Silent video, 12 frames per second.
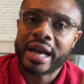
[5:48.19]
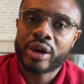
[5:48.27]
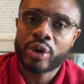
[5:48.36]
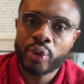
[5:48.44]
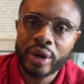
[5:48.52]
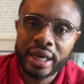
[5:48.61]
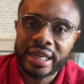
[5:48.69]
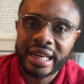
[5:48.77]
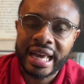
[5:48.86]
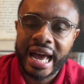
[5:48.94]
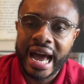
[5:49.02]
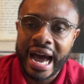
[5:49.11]
quit,
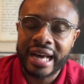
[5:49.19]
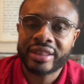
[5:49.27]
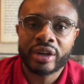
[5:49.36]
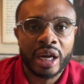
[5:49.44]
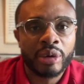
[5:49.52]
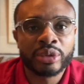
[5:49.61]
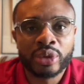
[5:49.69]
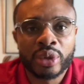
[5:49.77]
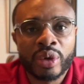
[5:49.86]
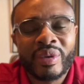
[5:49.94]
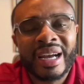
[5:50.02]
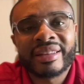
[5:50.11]
I thought I was doing
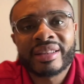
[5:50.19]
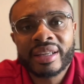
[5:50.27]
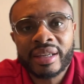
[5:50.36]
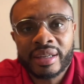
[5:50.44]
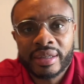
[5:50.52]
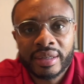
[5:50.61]
the right thing.